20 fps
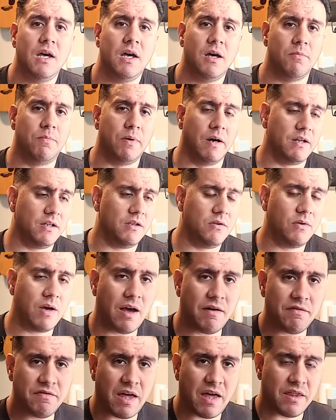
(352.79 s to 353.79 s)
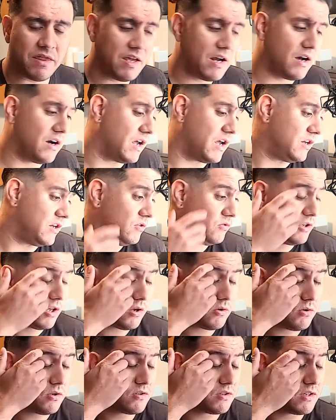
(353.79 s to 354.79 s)
But you have that there, and you'll
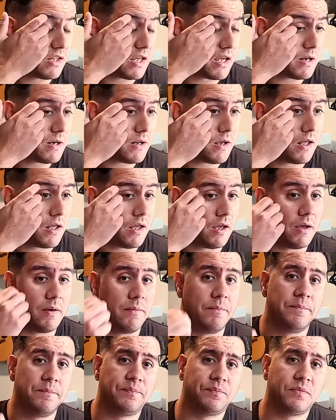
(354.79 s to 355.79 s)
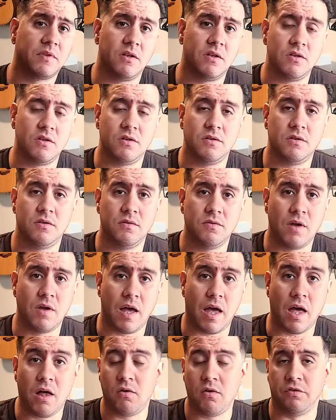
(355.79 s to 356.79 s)
notice that uh,
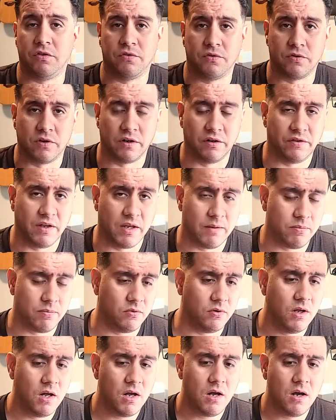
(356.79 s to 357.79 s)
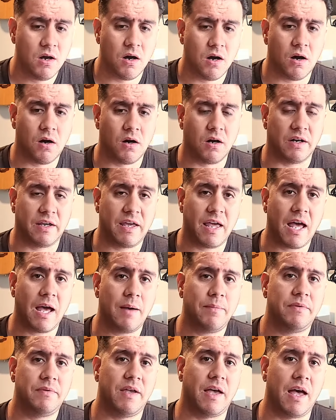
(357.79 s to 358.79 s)
elves, for example, are
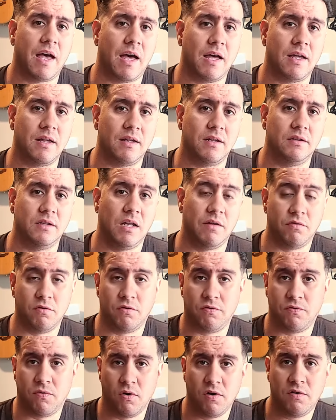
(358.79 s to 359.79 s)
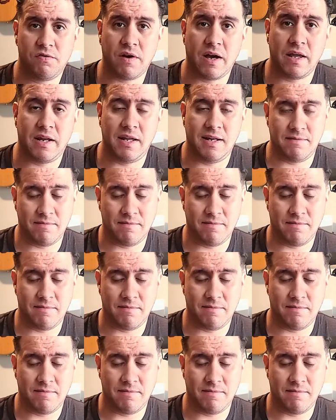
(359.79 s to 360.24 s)
capped at level 4 fighting